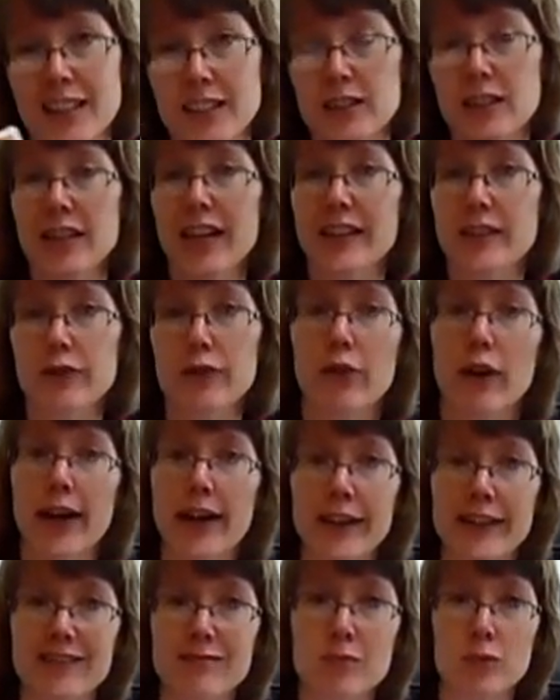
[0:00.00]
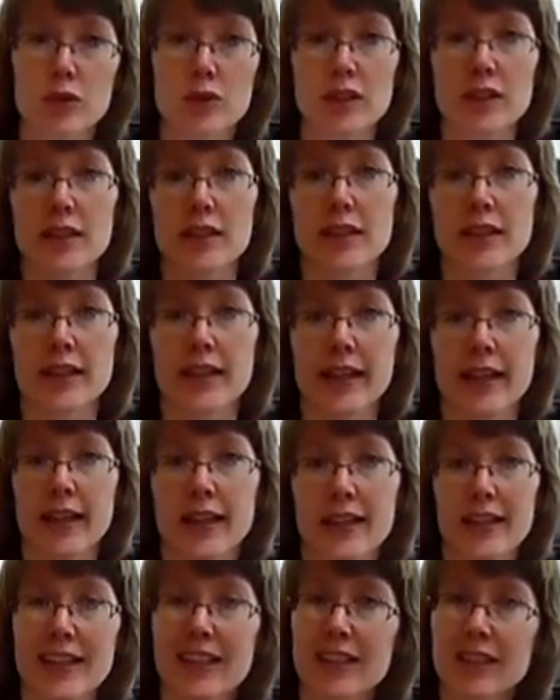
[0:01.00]
this has a nice variety of music,
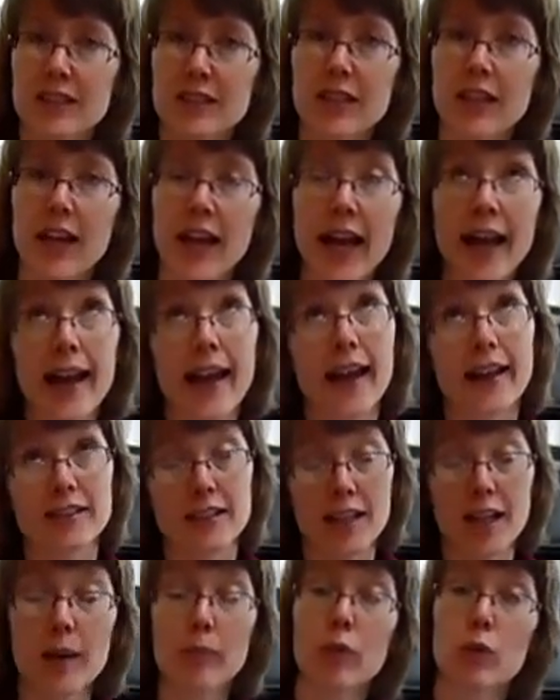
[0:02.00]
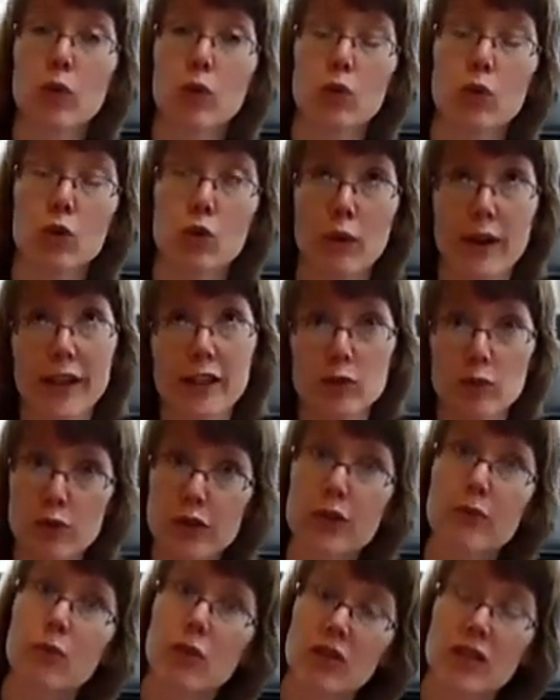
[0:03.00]
and this has a couple grades
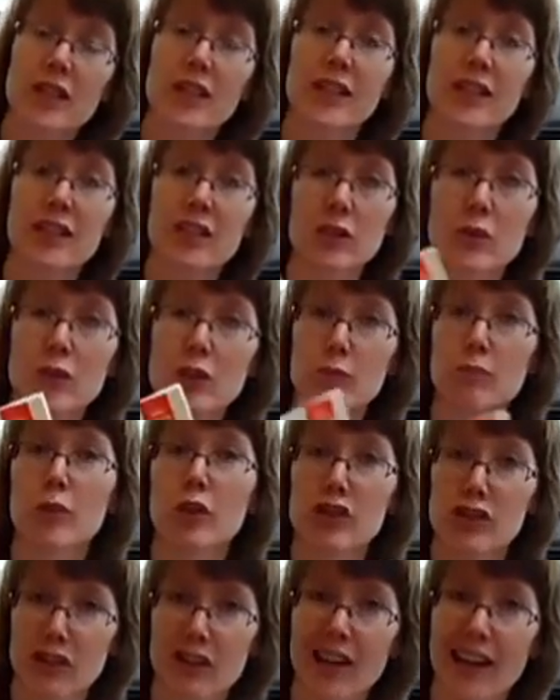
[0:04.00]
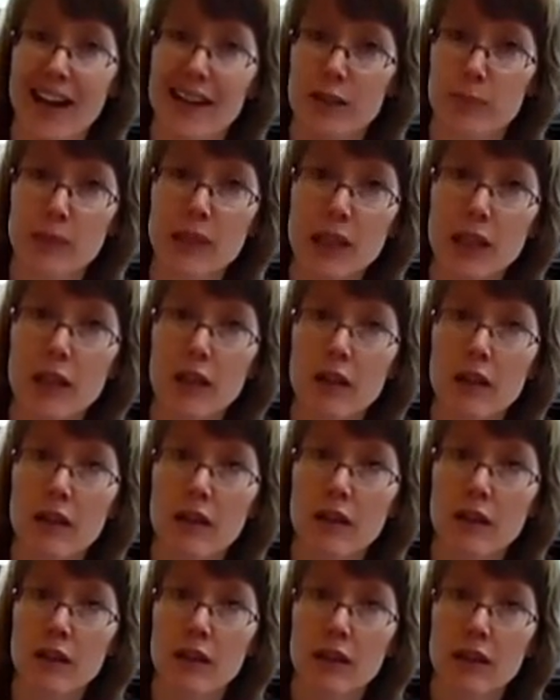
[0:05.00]
worth of music in it. So this book should last me
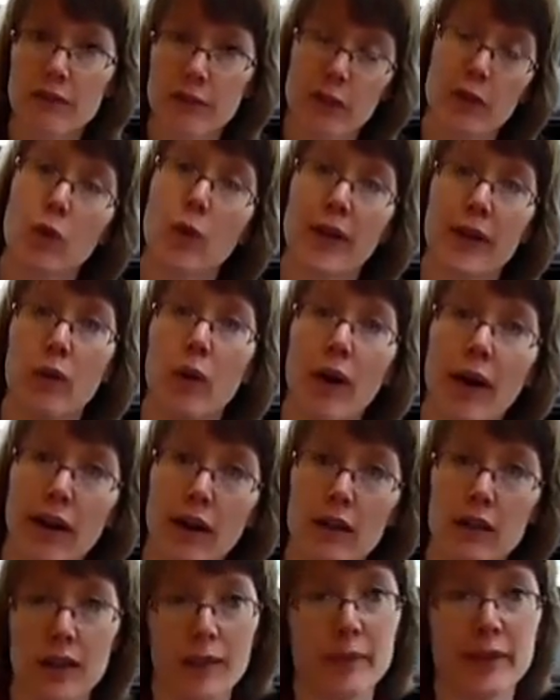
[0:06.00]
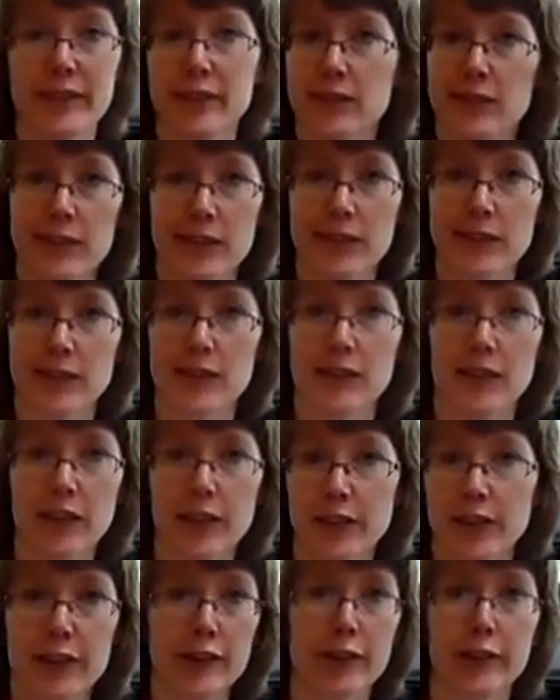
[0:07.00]
for quite a while. I mean, like
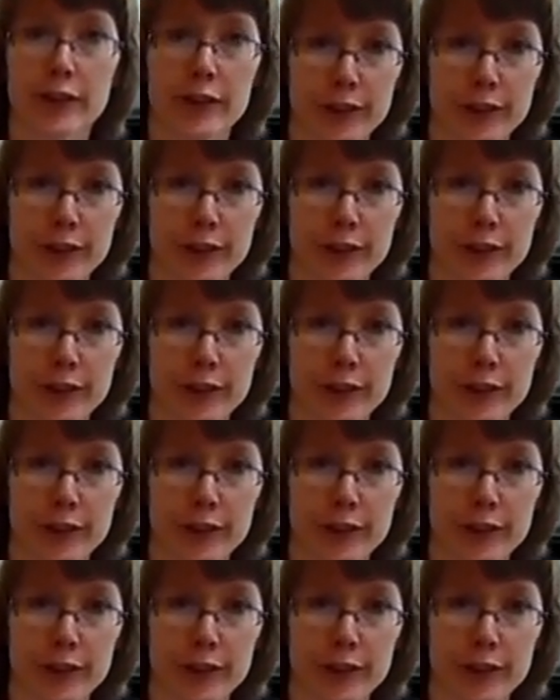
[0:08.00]
a year